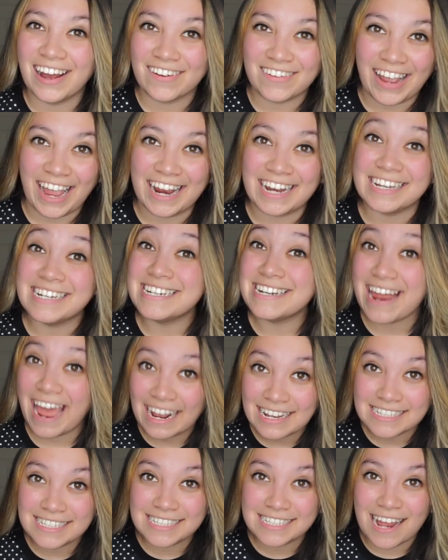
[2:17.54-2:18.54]
Okay,
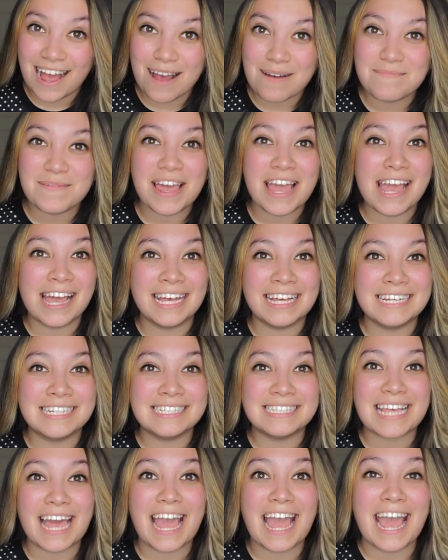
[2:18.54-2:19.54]
next up
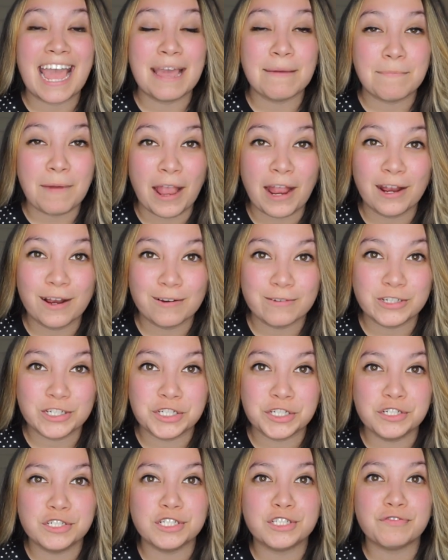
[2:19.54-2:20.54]
is a pair of
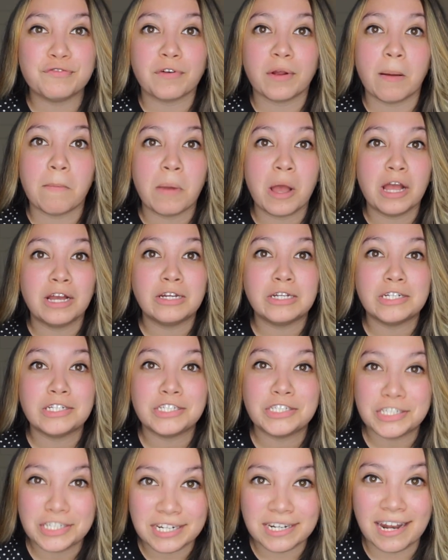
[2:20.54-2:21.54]
shoes from
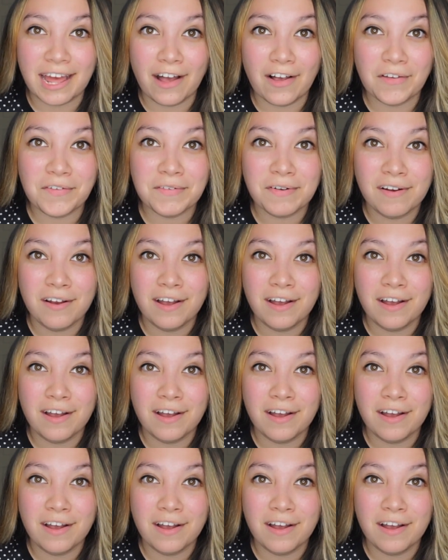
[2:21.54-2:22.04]
Chanel.